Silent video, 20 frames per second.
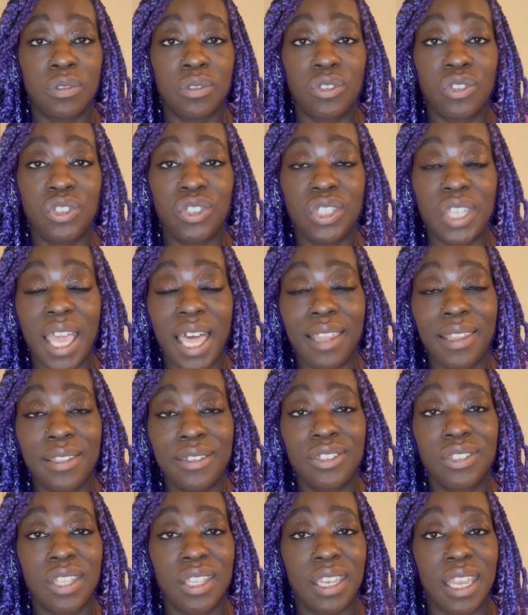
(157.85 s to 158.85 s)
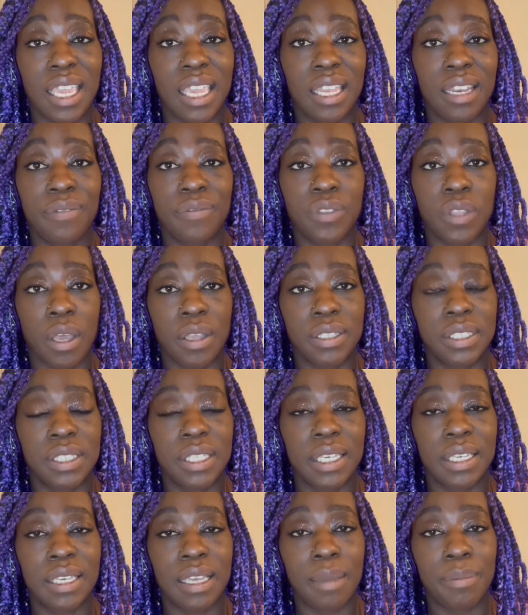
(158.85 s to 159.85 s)
Challenge the negative thoughts
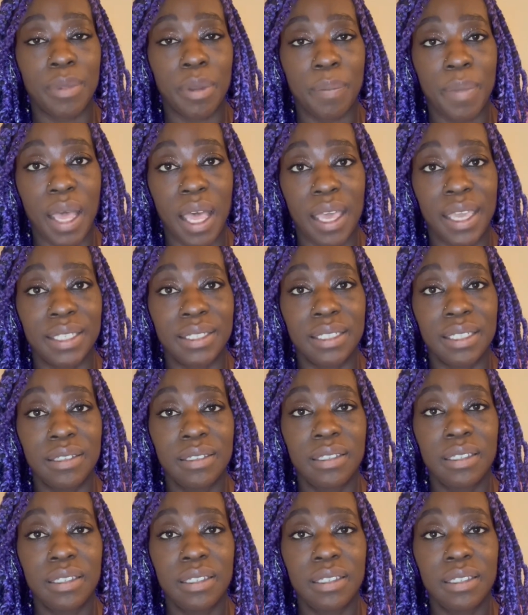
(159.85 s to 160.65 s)
that come to mind.